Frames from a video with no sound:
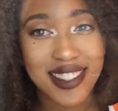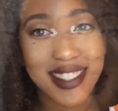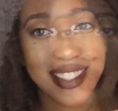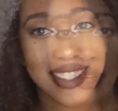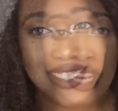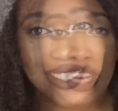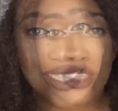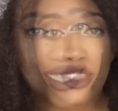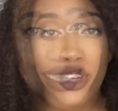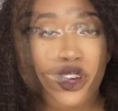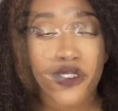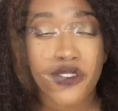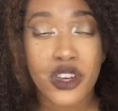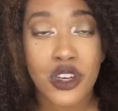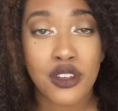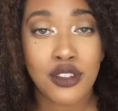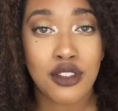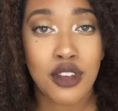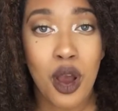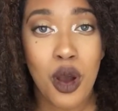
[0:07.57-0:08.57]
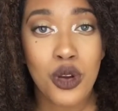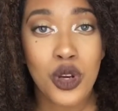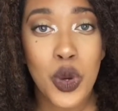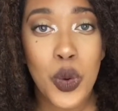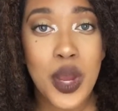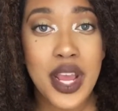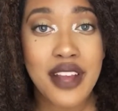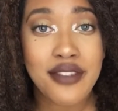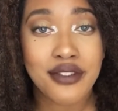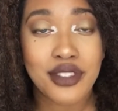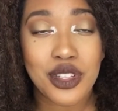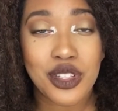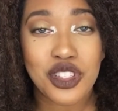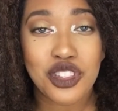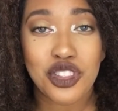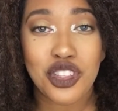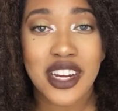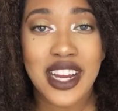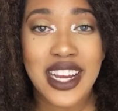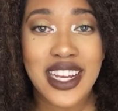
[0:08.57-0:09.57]
Okay, so if you don't know what
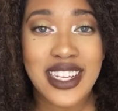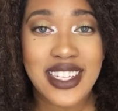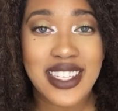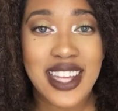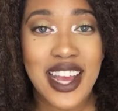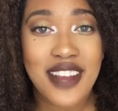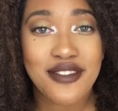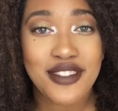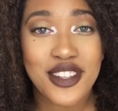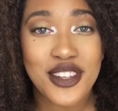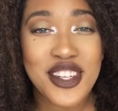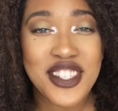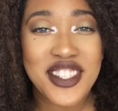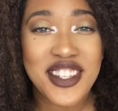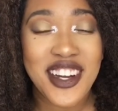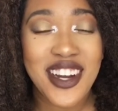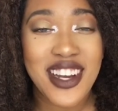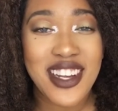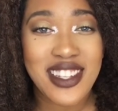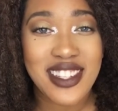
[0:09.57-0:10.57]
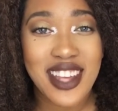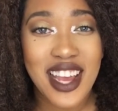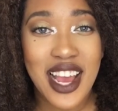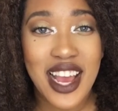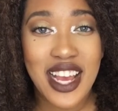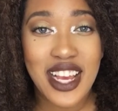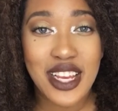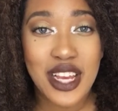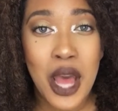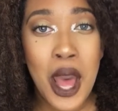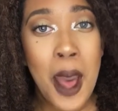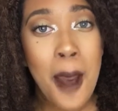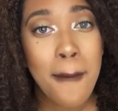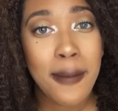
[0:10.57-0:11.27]
influencer is a